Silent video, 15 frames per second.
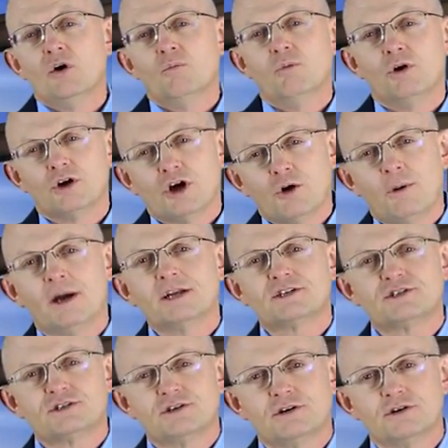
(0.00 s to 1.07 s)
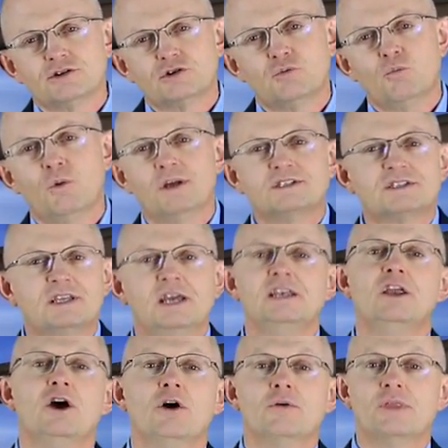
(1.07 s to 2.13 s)
will go on a search once they
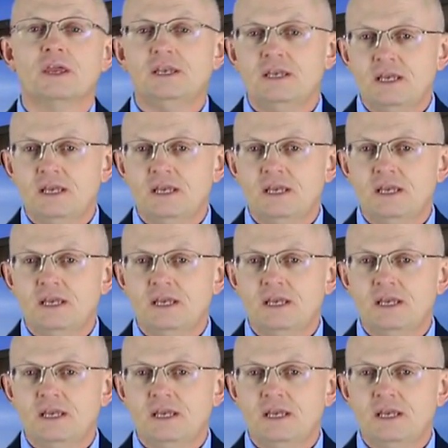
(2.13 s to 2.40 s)
know they